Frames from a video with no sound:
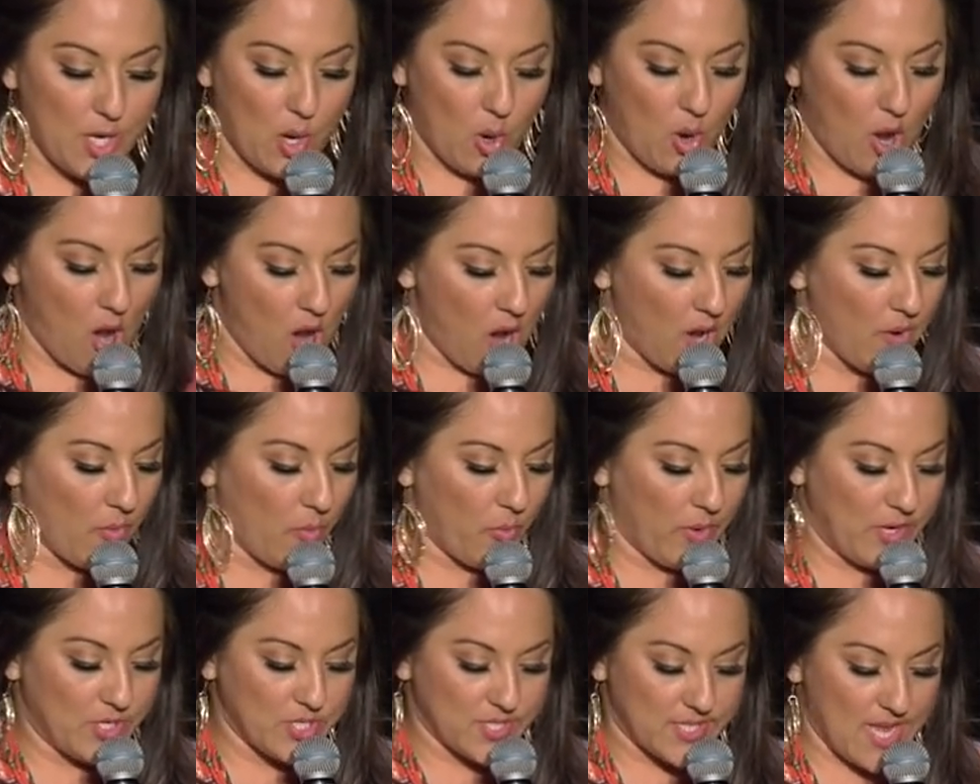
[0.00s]
you know
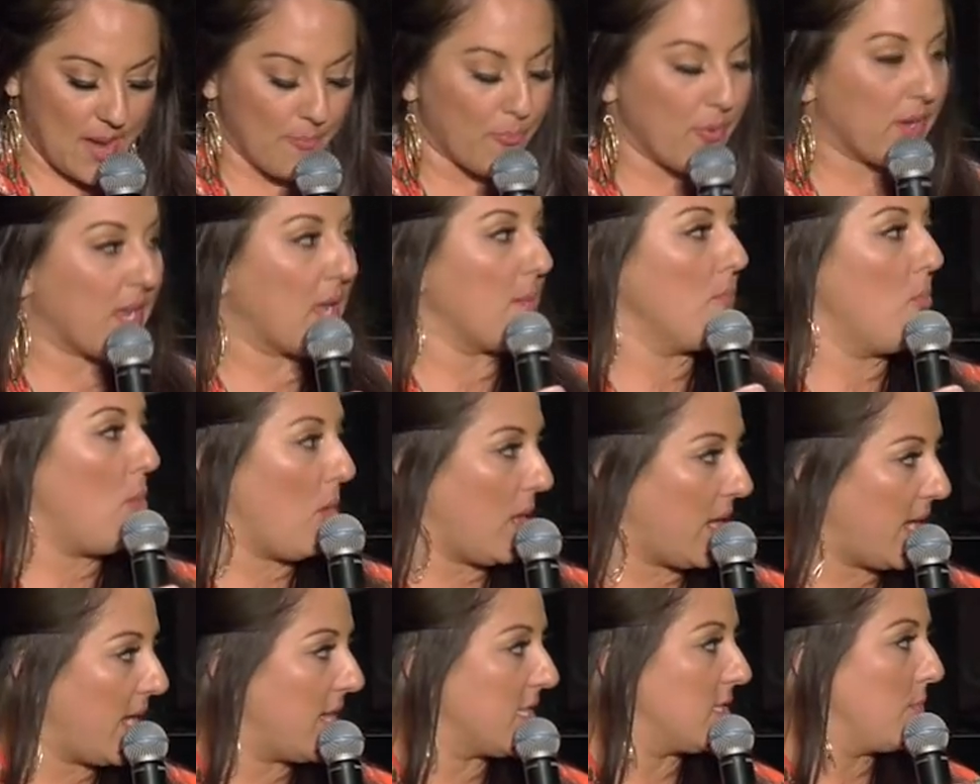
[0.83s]
we just kept bringing
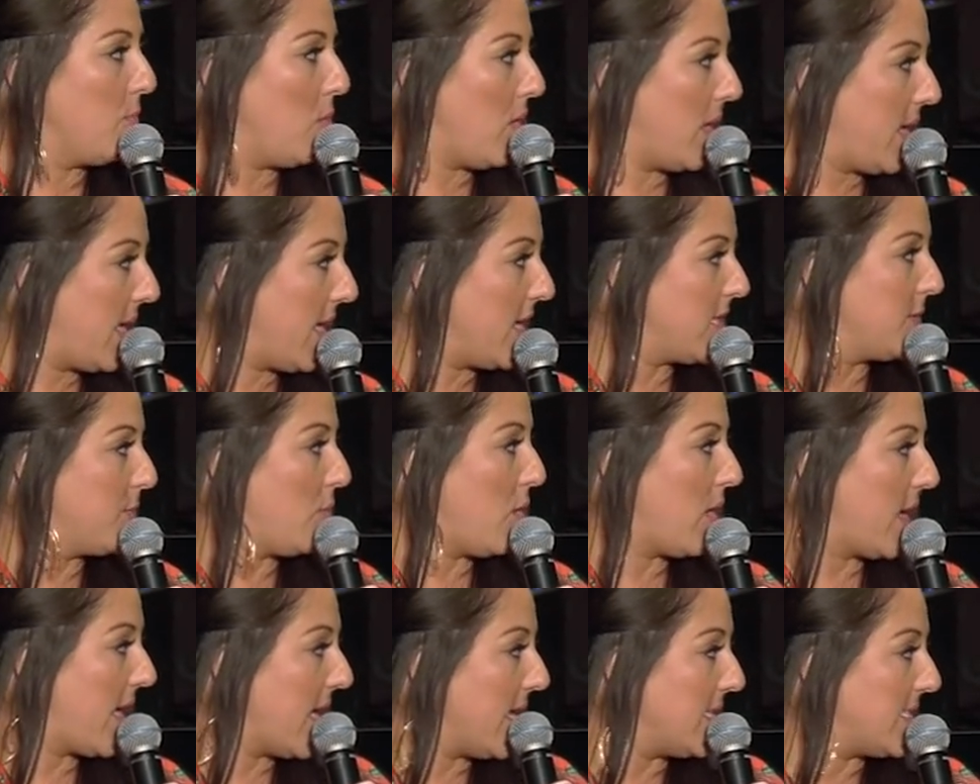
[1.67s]
more kids more
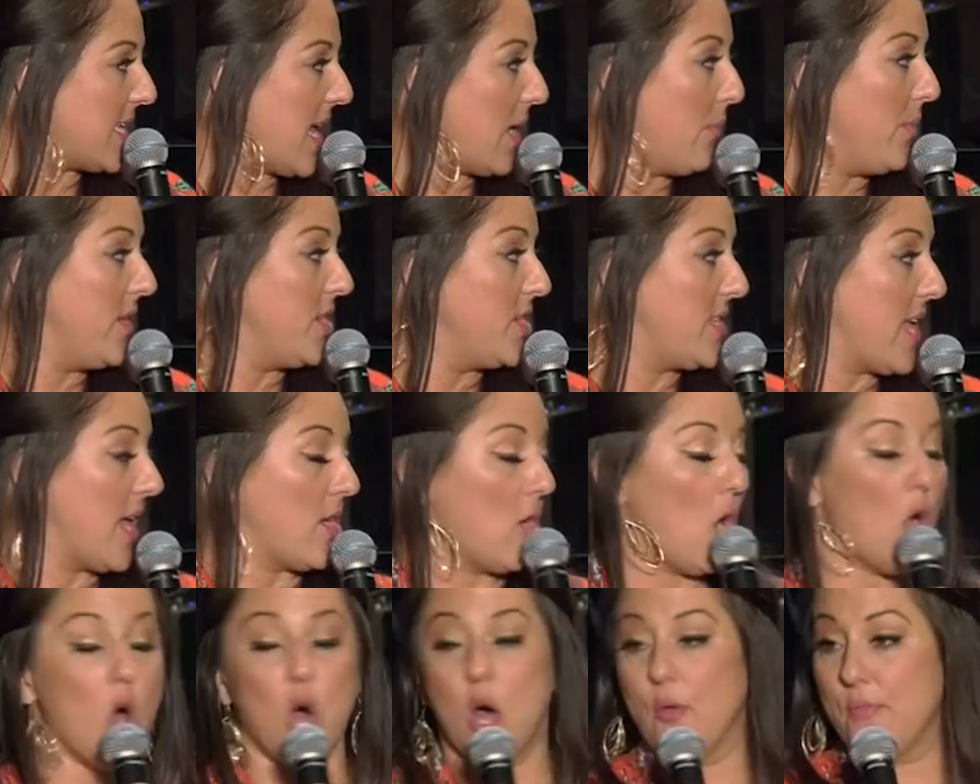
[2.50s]
kids more kids and we just
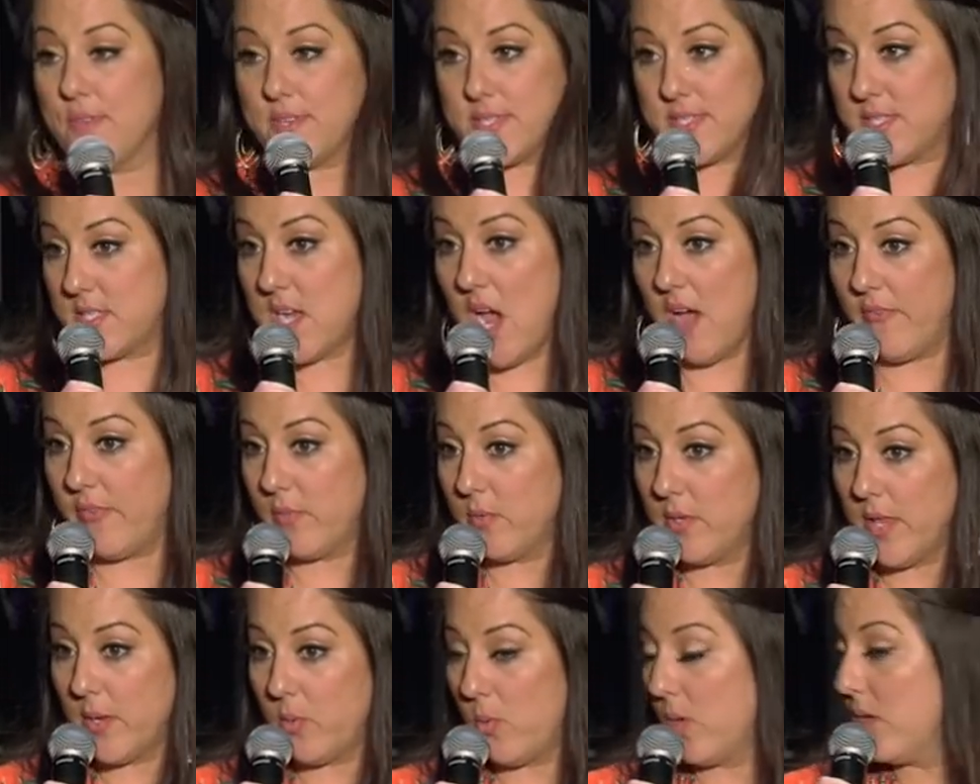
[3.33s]
had all this
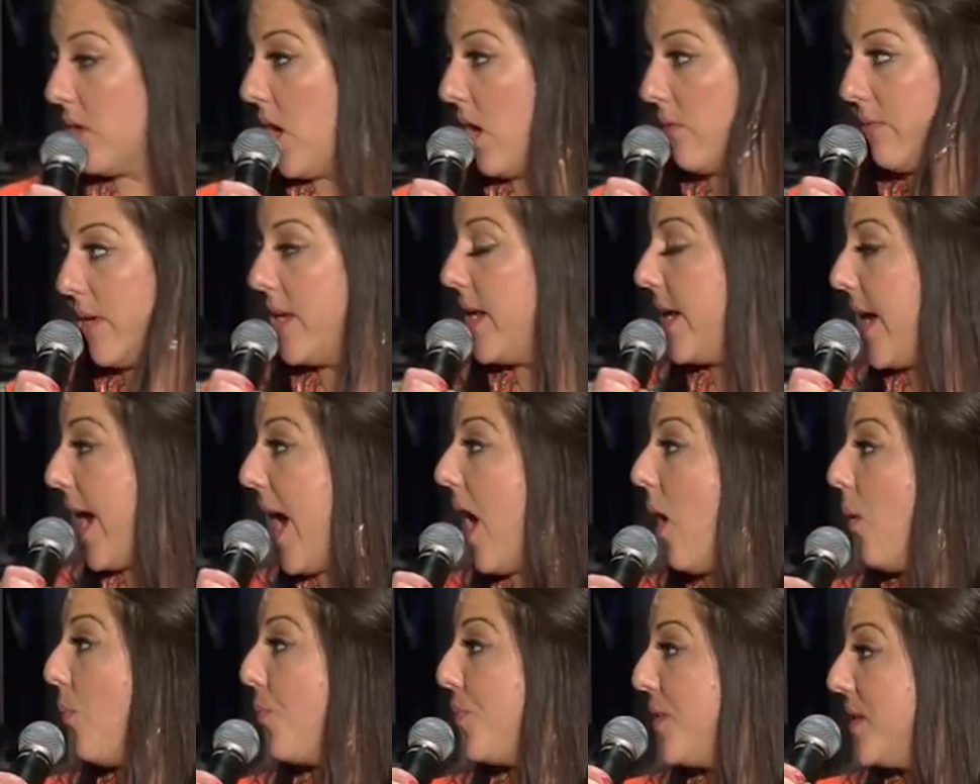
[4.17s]
stuff and we're like we're not
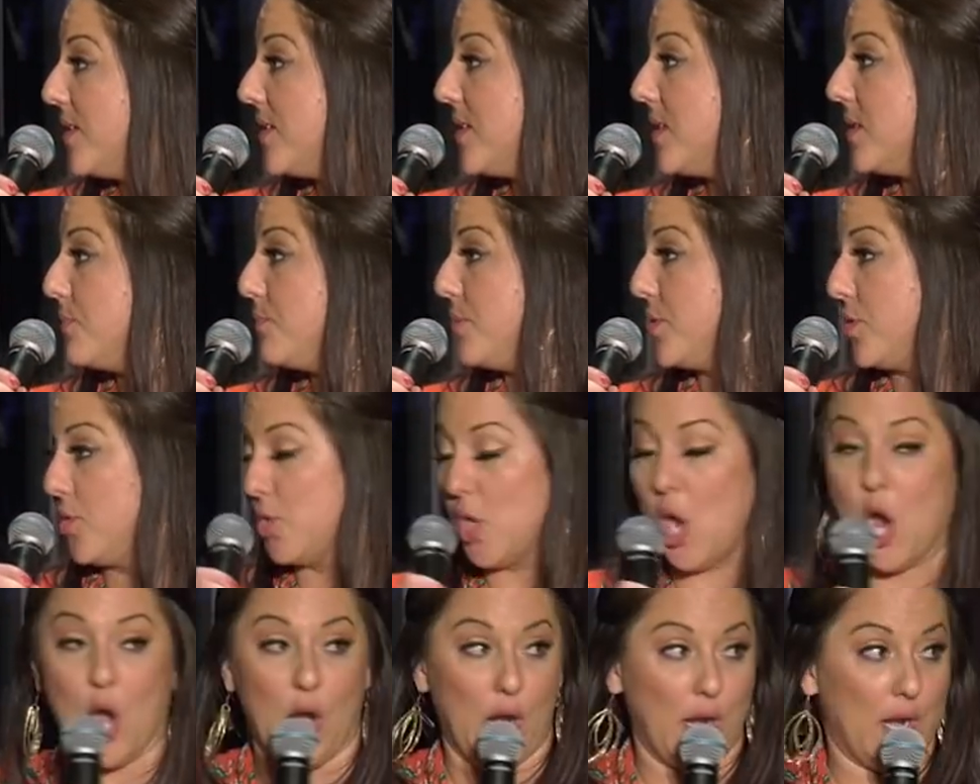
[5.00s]
renting out this is
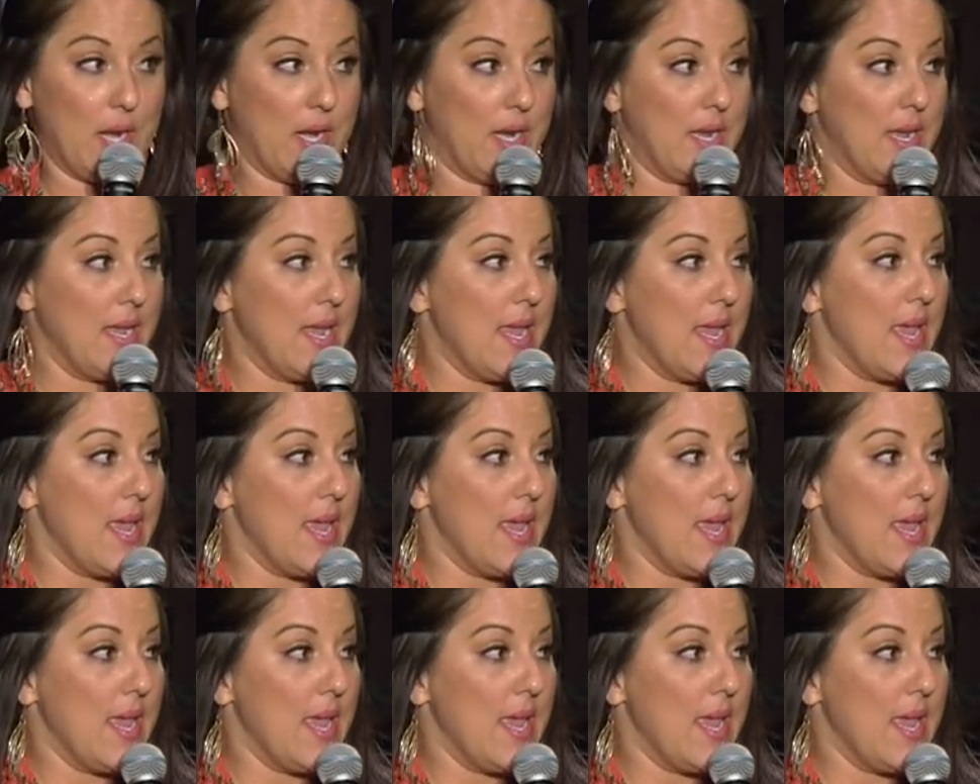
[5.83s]
bizarre